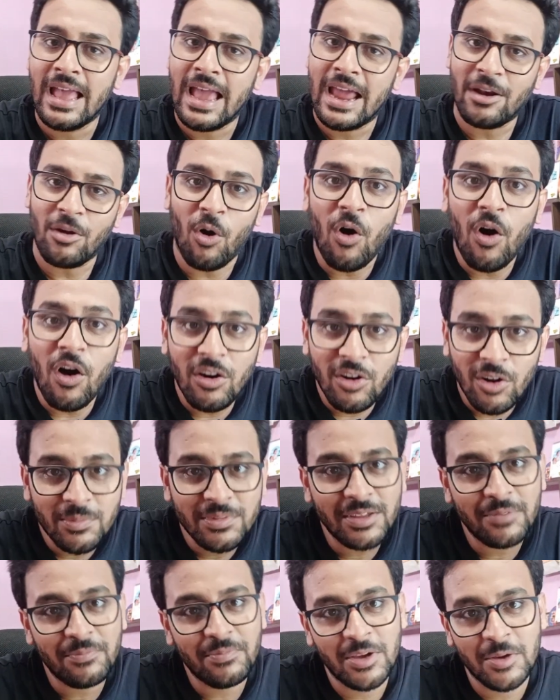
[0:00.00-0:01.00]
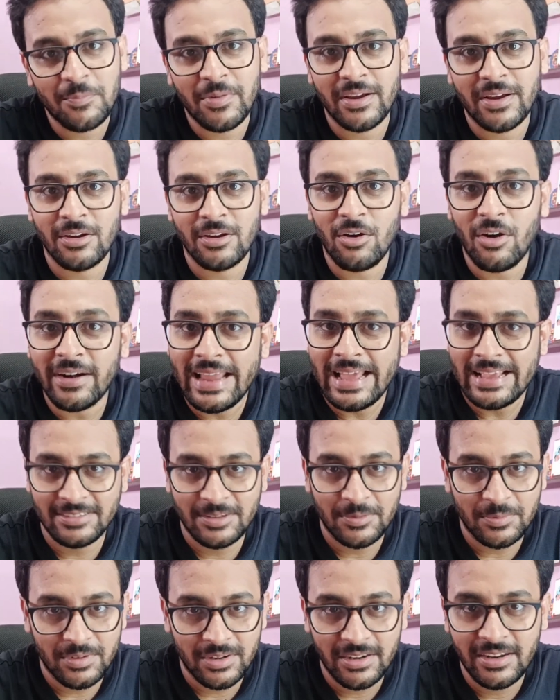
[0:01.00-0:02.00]
And all of the paper got
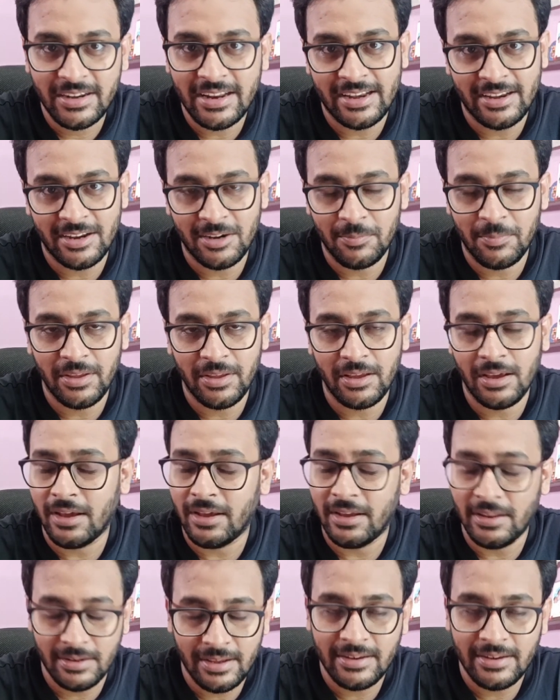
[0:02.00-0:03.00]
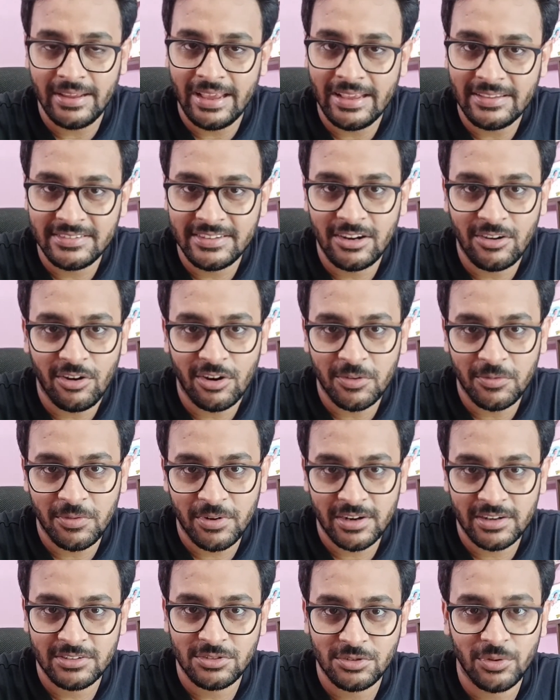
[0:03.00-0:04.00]
accepted in NLP in ACL
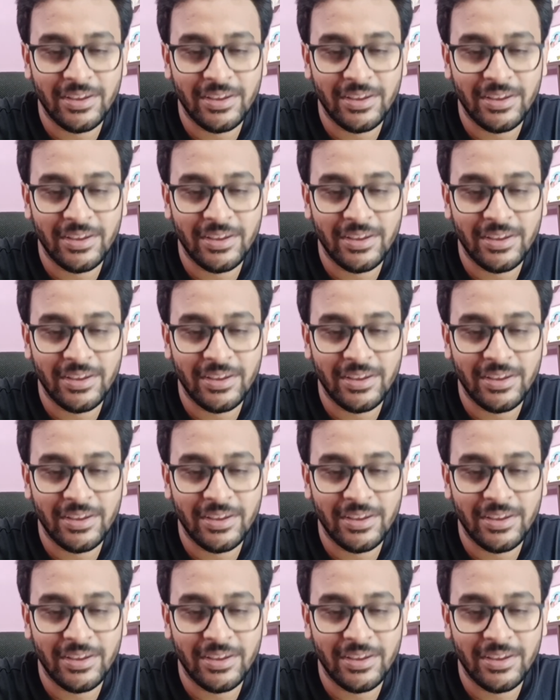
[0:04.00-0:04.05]
conference.